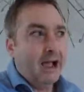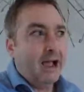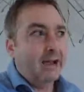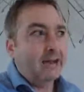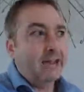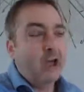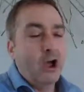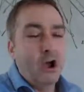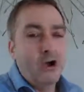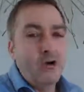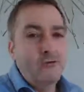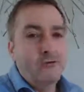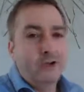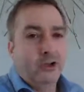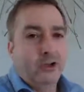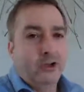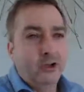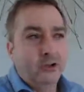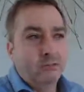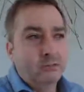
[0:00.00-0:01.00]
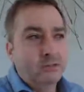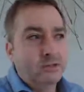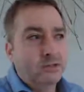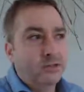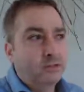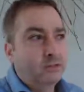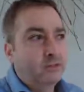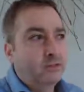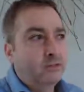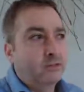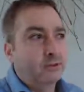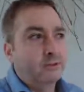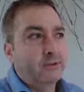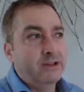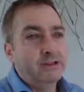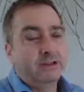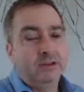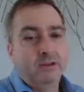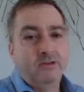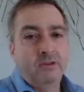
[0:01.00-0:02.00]
and it overcomes the
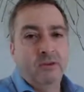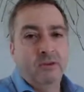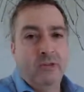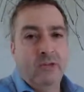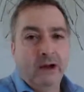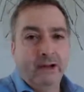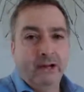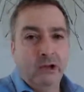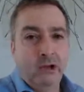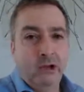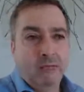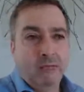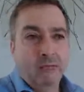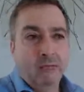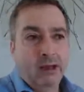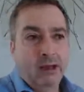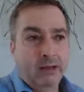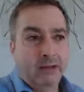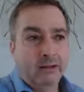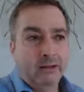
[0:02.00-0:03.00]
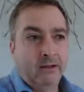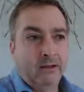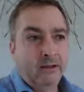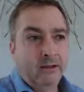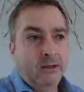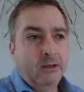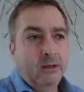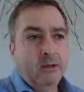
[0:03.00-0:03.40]
risk of your mind going blank